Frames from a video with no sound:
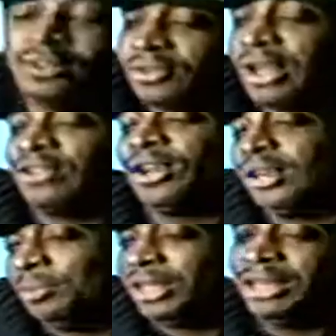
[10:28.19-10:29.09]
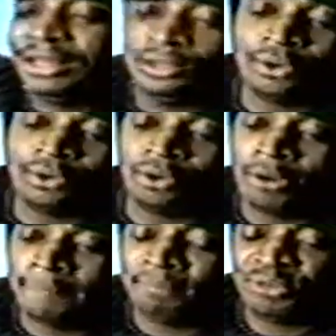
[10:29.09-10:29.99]
So I try to be either
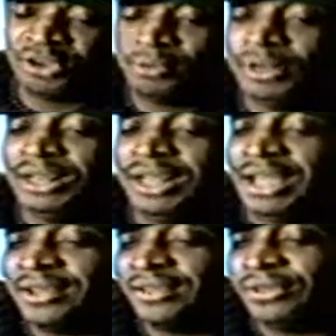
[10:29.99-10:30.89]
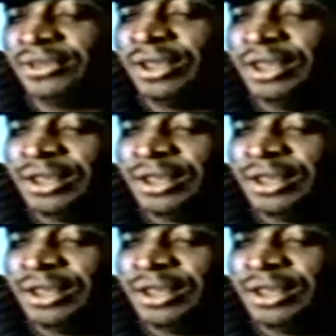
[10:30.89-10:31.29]
or. And Terminator X is